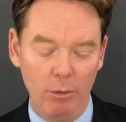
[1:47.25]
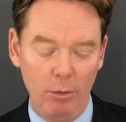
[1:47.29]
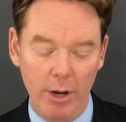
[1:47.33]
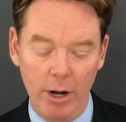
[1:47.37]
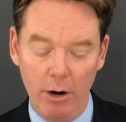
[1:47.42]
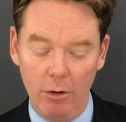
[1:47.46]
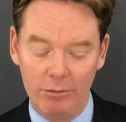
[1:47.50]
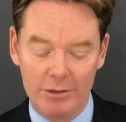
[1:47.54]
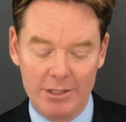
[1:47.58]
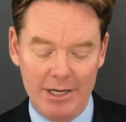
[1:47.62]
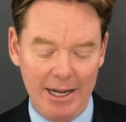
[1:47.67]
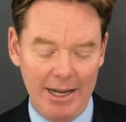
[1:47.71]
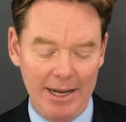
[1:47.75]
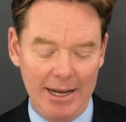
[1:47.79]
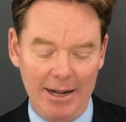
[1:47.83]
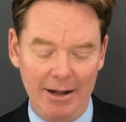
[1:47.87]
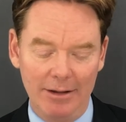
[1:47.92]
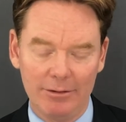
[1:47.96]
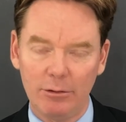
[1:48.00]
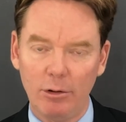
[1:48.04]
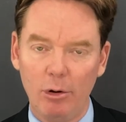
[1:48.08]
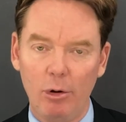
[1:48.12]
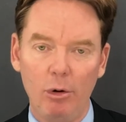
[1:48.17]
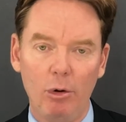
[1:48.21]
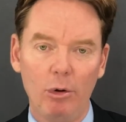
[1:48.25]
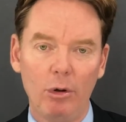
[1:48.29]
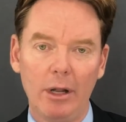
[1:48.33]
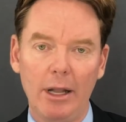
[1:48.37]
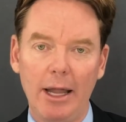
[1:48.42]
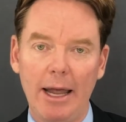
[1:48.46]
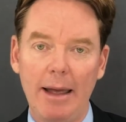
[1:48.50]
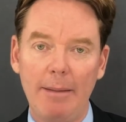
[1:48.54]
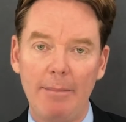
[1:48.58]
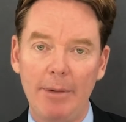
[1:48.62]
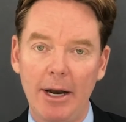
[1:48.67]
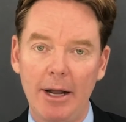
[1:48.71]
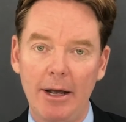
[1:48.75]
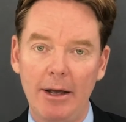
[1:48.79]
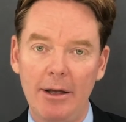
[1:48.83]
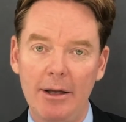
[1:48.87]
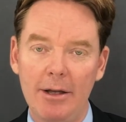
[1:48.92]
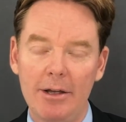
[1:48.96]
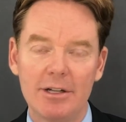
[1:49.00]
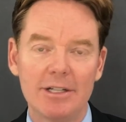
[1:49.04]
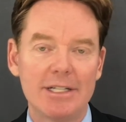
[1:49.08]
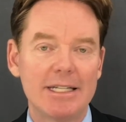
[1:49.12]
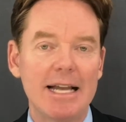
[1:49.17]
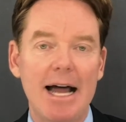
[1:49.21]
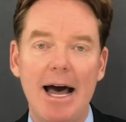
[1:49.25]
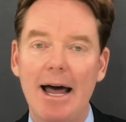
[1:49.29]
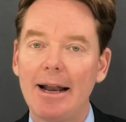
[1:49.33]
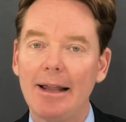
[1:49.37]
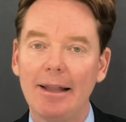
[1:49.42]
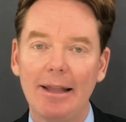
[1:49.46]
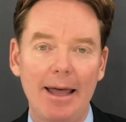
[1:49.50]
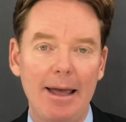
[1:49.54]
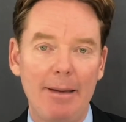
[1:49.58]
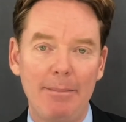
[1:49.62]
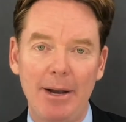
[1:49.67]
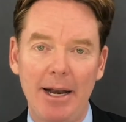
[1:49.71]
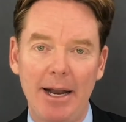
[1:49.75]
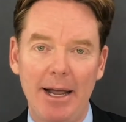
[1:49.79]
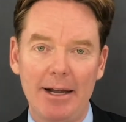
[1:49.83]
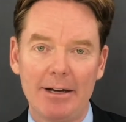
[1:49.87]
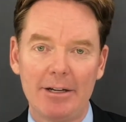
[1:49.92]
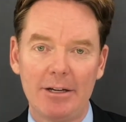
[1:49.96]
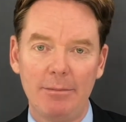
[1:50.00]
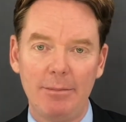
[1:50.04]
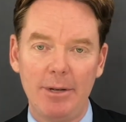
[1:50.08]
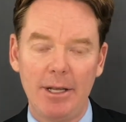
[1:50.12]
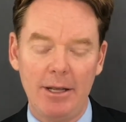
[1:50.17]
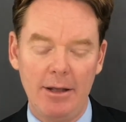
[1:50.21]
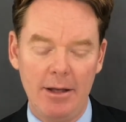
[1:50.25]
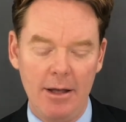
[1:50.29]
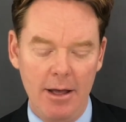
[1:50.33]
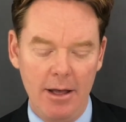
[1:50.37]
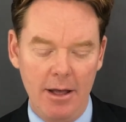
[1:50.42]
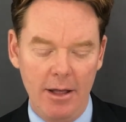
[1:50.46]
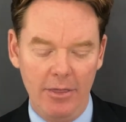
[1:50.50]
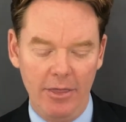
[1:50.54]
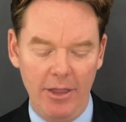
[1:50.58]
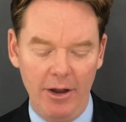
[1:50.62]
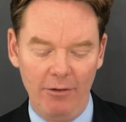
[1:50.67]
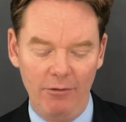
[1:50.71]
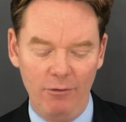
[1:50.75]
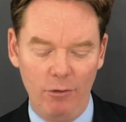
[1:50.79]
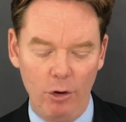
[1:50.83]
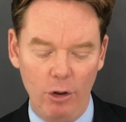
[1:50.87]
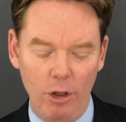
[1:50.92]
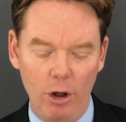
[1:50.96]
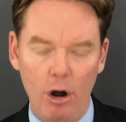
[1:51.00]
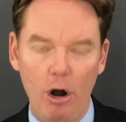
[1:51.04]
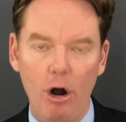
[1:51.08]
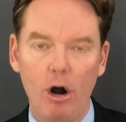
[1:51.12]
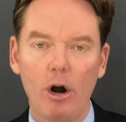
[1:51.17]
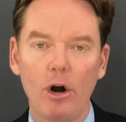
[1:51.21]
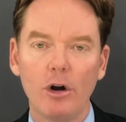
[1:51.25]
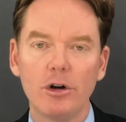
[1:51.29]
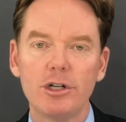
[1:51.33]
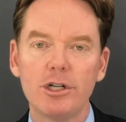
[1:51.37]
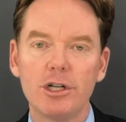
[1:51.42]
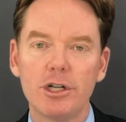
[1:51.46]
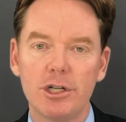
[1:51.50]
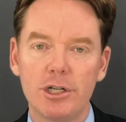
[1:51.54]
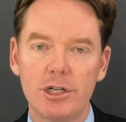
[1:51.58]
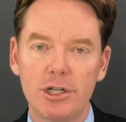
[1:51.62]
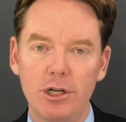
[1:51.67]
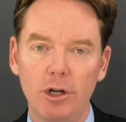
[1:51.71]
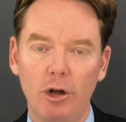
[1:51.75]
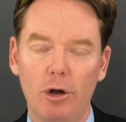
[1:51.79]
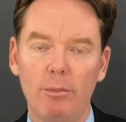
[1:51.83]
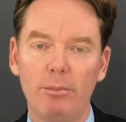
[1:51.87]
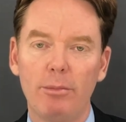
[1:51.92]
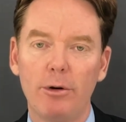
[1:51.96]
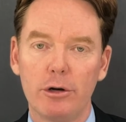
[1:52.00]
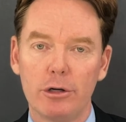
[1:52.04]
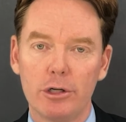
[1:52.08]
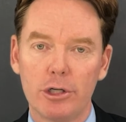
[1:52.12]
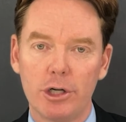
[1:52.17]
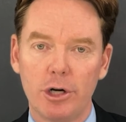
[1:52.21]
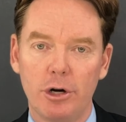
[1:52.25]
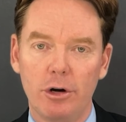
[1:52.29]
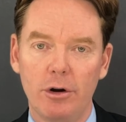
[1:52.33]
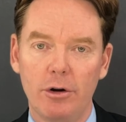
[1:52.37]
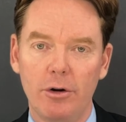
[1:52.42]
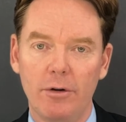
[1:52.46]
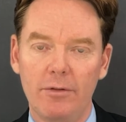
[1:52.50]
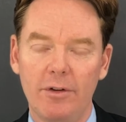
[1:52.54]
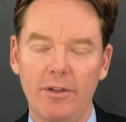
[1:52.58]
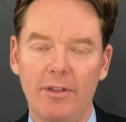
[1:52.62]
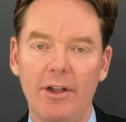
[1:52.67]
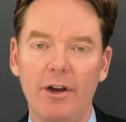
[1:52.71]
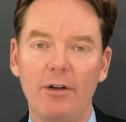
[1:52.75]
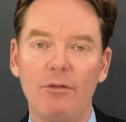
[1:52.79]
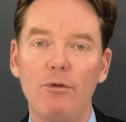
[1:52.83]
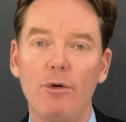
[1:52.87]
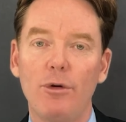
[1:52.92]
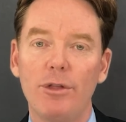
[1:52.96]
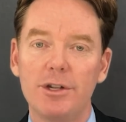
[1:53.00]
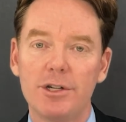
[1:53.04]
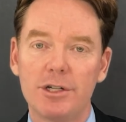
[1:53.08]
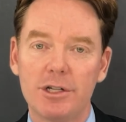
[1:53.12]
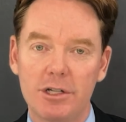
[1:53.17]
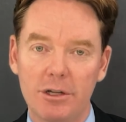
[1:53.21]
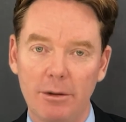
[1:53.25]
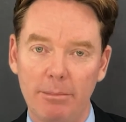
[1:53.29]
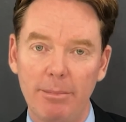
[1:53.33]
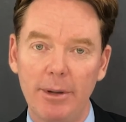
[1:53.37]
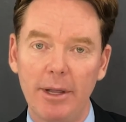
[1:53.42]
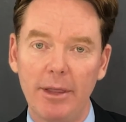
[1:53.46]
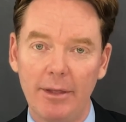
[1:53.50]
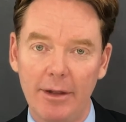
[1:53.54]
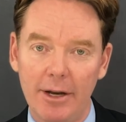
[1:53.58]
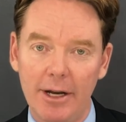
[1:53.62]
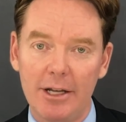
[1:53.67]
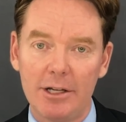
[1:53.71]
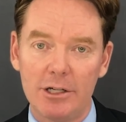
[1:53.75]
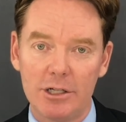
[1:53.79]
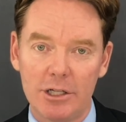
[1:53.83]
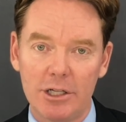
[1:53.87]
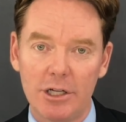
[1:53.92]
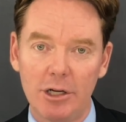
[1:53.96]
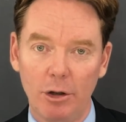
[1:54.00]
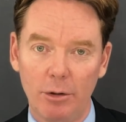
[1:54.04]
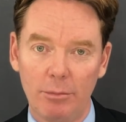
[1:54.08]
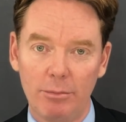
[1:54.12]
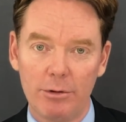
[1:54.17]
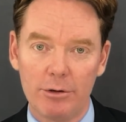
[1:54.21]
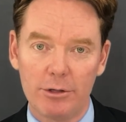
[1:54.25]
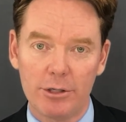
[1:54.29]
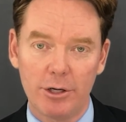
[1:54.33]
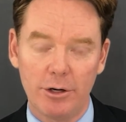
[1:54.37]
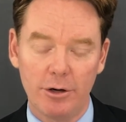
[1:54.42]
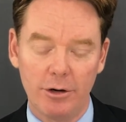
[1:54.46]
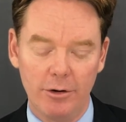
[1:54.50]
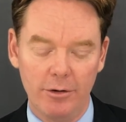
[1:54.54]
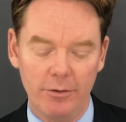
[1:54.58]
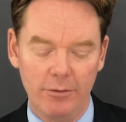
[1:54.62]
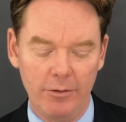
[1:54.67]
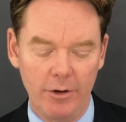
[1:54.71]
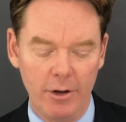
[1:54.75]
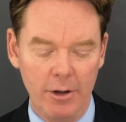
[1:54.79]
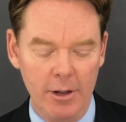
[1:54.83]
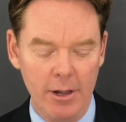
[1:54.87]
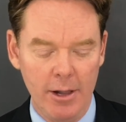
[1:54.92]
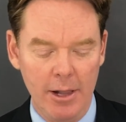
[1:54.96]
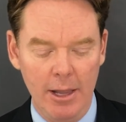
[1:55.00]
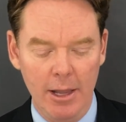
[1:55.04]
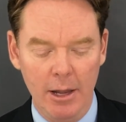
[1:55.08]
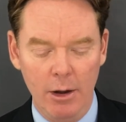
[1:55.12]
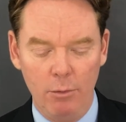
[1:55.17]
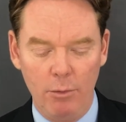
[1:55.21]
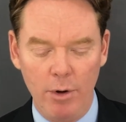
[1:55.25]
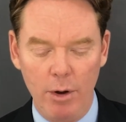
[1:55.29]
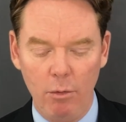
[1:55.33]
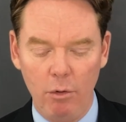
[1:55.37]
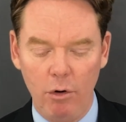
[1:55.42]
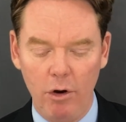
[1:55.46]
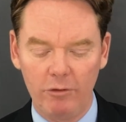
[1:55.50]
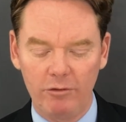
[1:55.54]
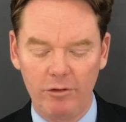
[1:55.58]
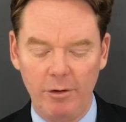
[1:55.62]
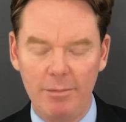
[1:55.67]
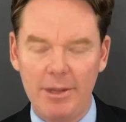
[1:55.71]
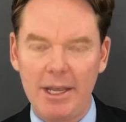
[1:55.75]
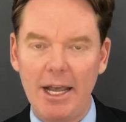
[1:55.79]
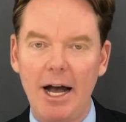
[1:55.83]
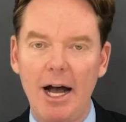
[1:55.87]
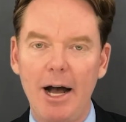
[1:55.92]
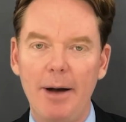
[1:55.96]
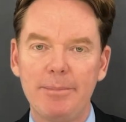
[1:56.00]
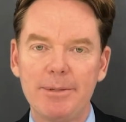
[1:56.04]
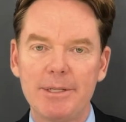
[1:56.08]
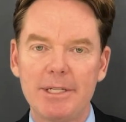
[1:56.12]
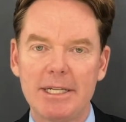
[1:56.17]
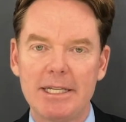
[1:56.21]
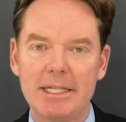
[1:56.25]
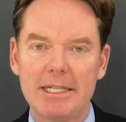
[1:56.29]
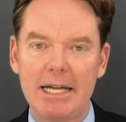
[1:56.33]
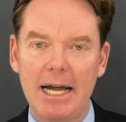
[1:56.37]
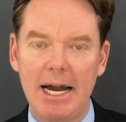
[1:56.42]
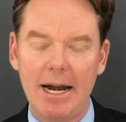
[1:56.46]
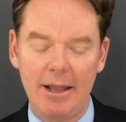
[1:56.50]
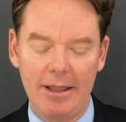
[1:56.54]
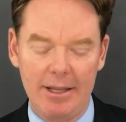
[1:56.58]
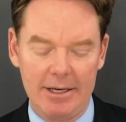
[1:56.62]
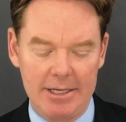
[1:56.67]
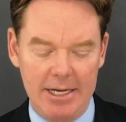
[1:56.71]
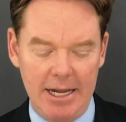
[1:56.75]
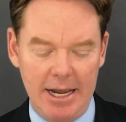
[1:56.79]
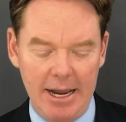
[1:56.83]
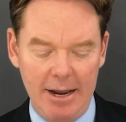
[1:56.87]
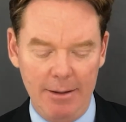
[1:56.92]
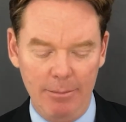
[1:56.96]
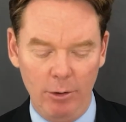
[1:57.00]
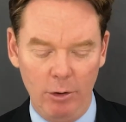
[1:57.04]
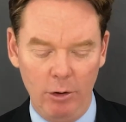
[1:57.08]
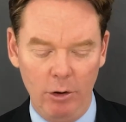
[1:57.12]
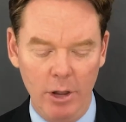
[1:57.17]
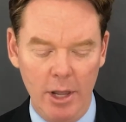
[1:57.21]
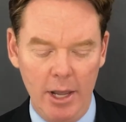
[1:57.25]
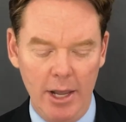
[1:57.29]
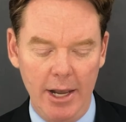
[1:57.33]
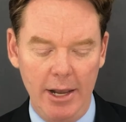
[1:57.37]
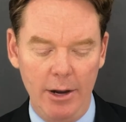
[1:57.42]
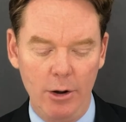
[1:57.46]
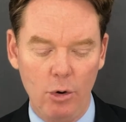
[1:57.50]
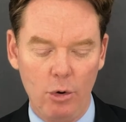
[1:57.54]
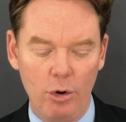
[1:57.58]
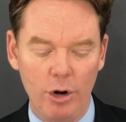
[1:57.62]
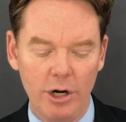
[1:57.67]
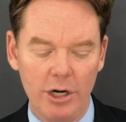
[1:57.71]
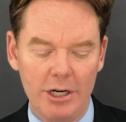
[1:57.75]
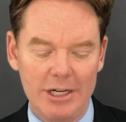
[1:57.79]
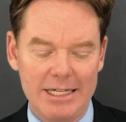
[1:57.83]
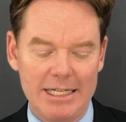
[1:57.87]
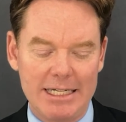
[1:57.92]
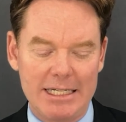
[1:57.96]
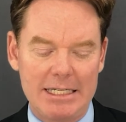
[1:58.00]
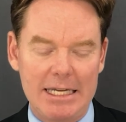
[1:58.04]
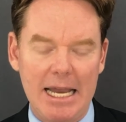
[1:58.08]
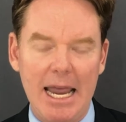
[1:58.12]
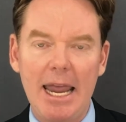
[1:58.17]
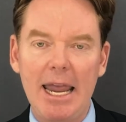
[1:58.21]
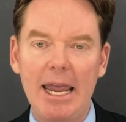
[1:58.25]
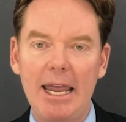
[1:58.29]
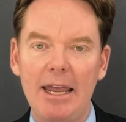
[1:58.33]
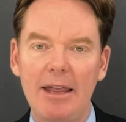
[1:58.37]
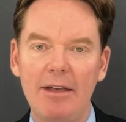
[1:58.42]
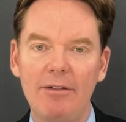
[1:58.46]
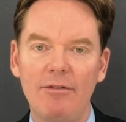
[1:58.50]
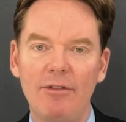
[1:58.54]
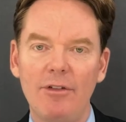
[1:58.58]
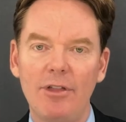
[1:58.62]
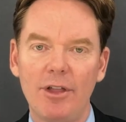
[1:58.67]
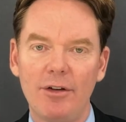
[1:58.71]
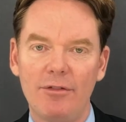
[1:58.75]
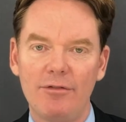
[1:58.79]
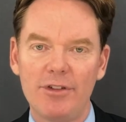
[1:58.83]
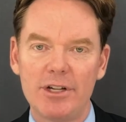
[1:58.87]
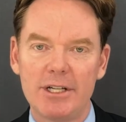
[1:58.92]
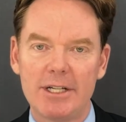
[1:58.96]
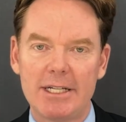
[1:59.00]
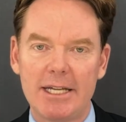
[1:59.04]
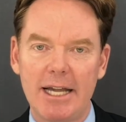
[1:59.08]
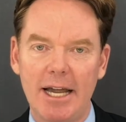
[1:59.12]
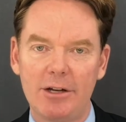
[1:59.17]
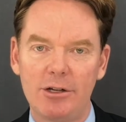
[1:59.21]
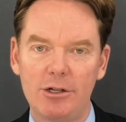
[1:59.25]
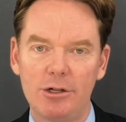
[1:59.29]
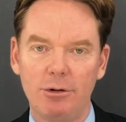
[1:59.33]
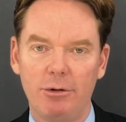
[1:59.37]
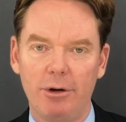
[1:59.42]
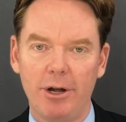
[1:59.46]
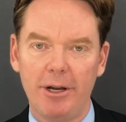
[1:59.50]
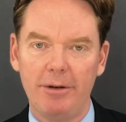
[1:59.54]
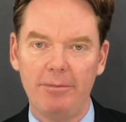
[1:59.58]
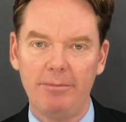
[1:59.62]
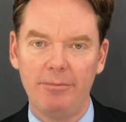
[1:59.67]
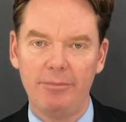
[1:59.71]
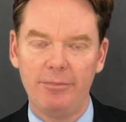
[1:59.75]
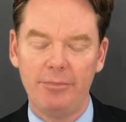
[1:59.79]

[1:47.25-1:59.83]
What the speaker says: We don't take out the whole lamina. It's not a laminectomy. Therefore, the arch is still preserved, and therefore the stability is still preserved. We work from the opposite side of the table in order to save the facet joint.